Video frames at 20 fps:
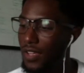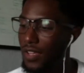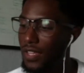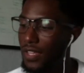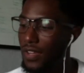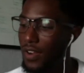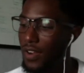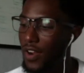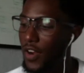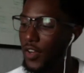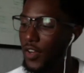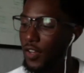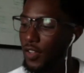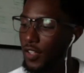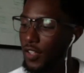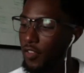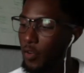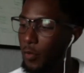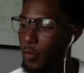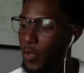our
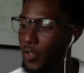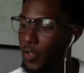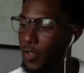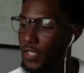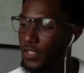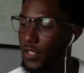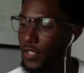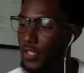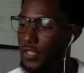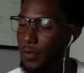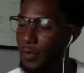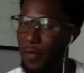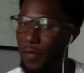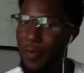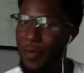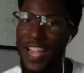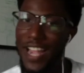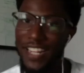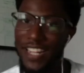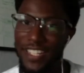deliverability started to be
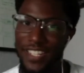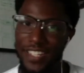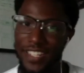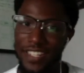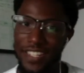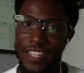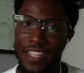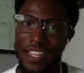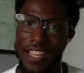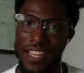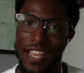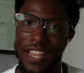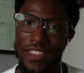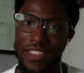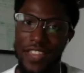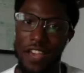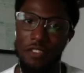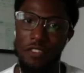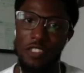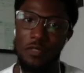impacted. And
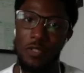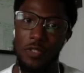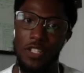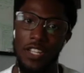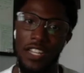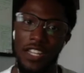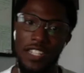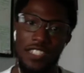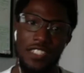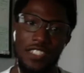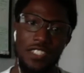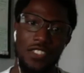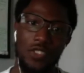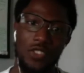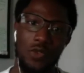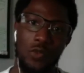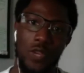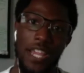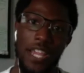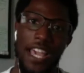that was because
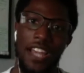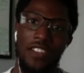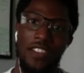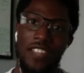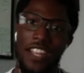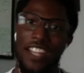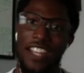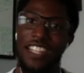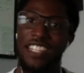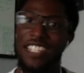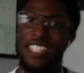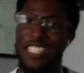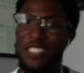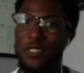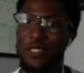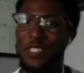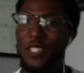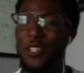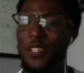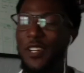we had a lot of links
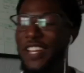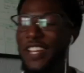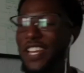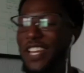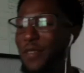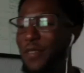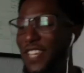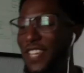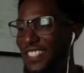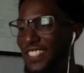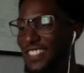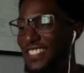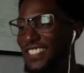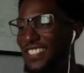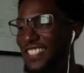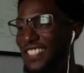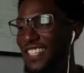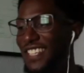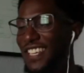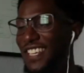within our campaigns.
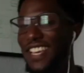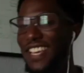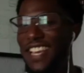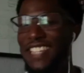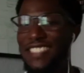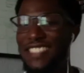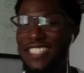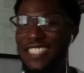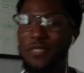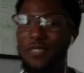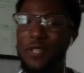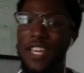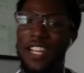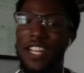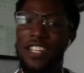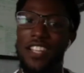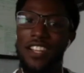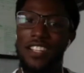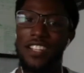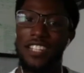And since we had a
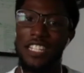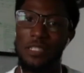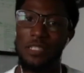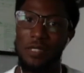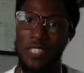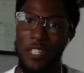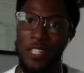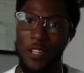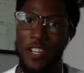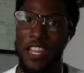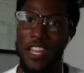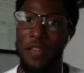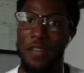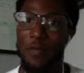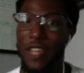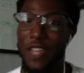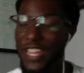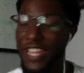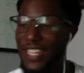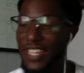lot of links within our
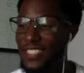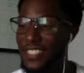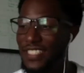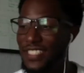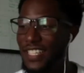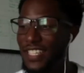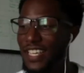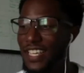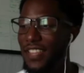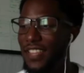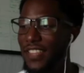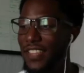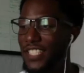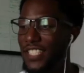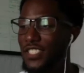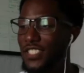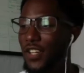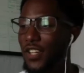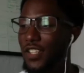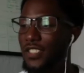campaigns, they
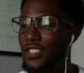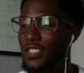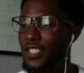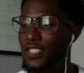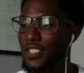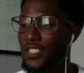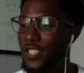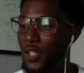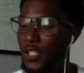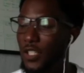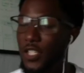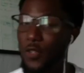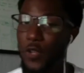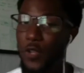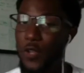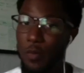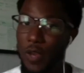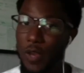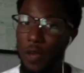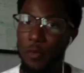started to slowly
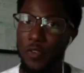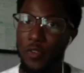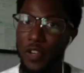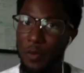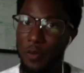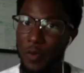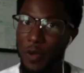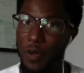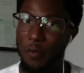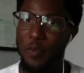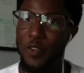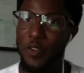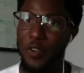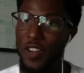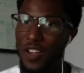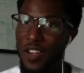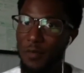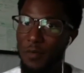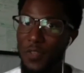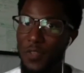creep up.
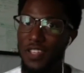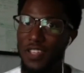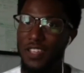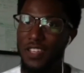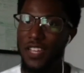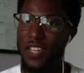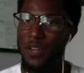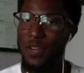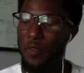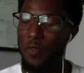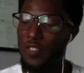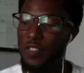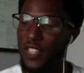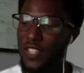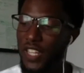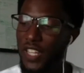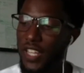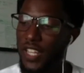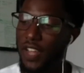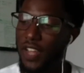And when we started
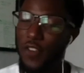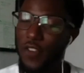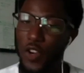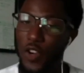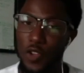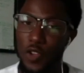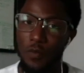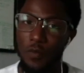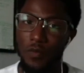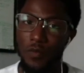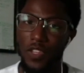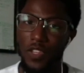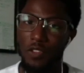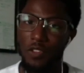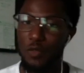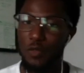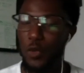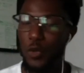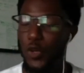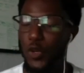hitting that volume, it was
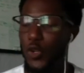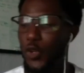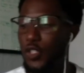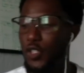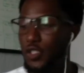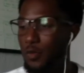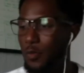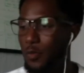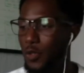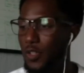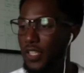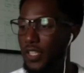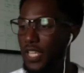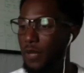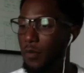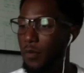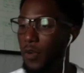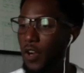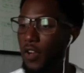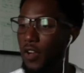more noticeable. And then
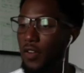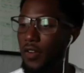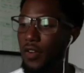our